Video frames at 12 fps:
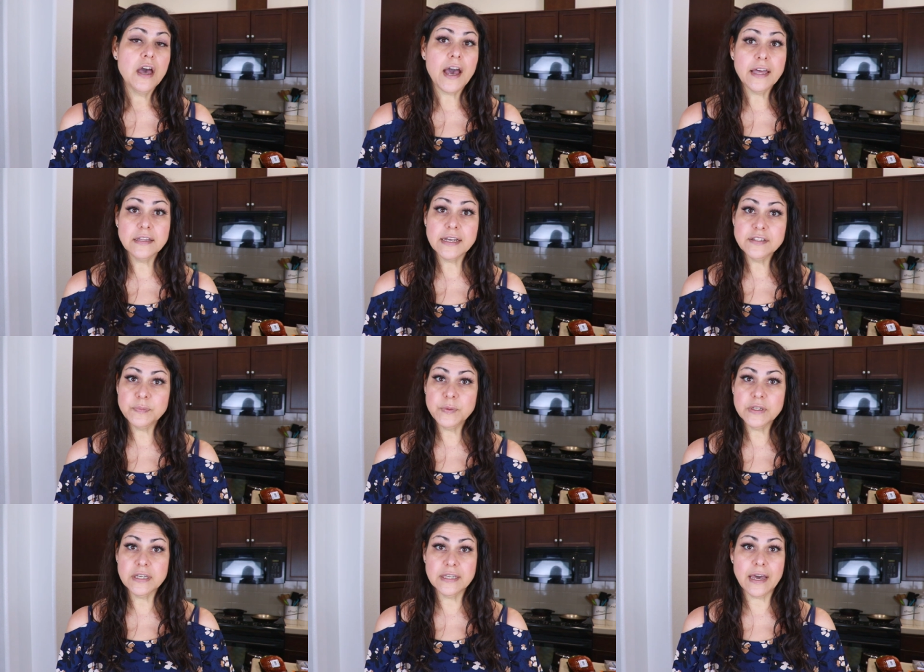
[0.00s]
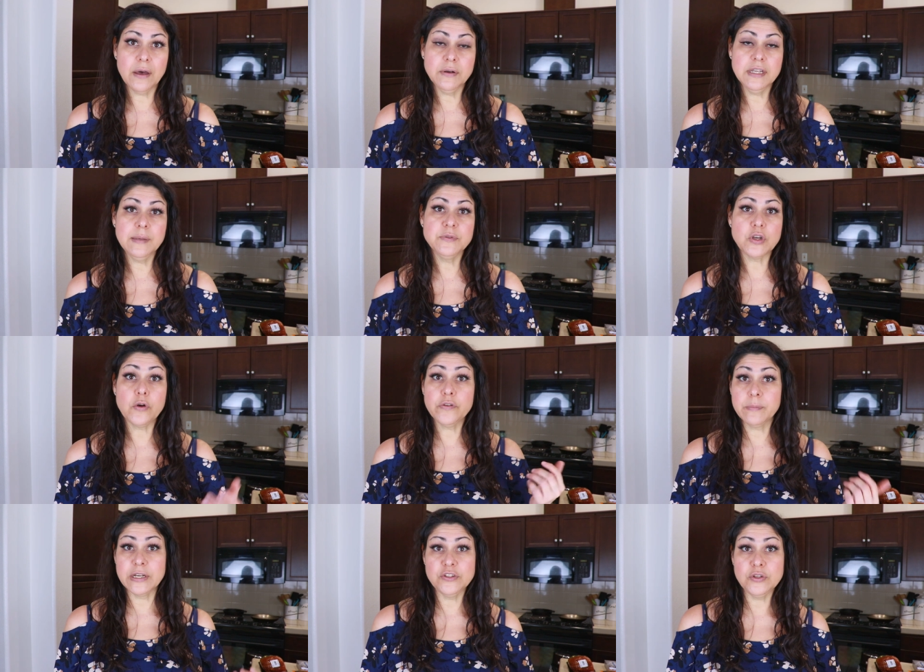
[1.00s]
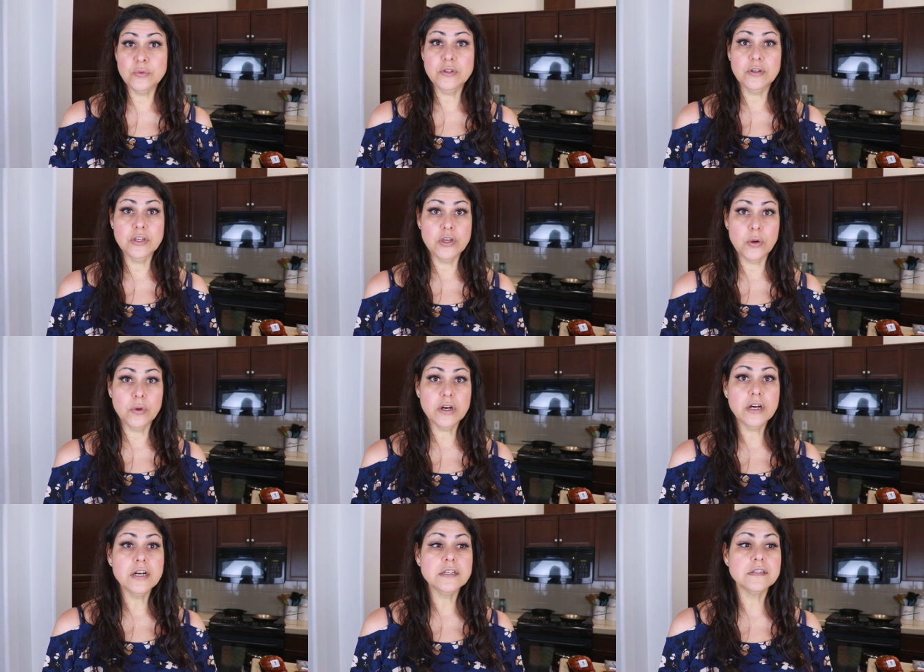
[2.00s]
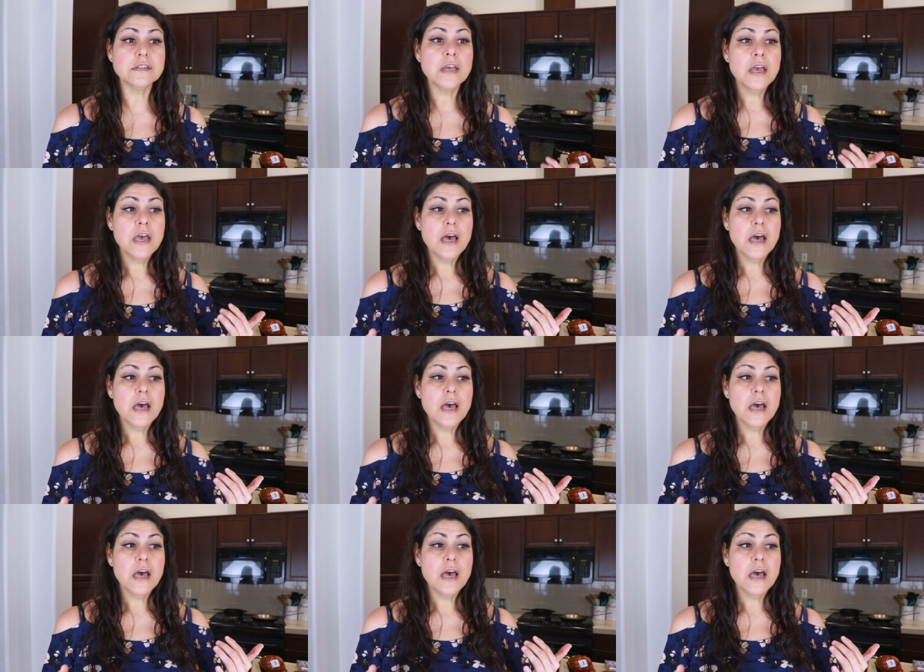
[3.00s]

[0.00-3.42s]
i like to put cacao nibs over my Too Good yogurts